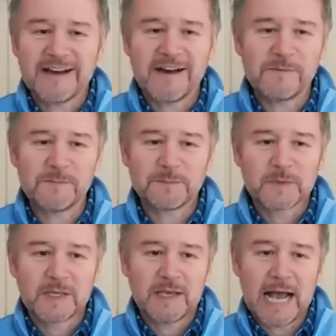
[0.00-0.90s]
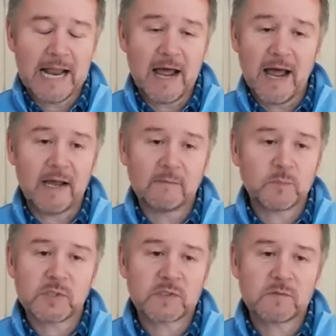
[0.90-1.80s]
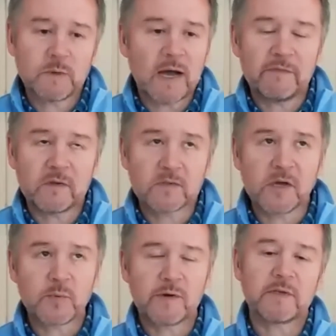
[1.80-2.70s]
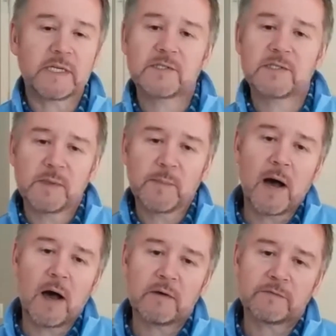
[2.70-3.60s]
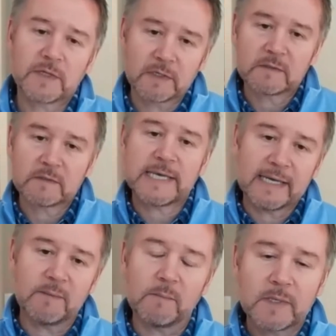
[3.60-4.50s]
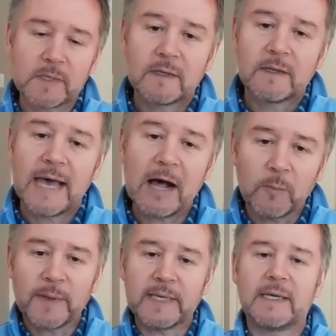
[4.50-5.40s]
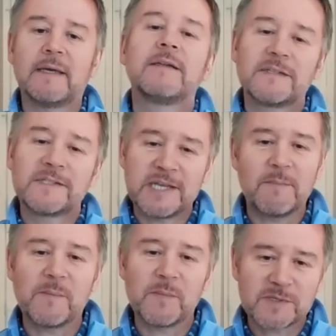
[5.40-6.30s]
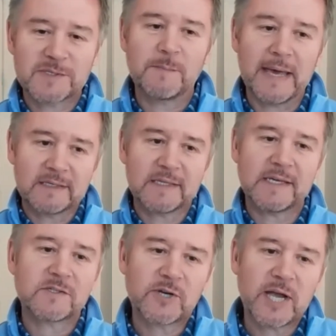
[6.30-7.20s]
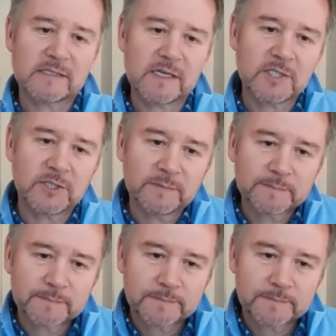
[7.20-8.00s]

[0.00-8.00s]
And I feel so privileged to be part of the team helping team members to make this transition.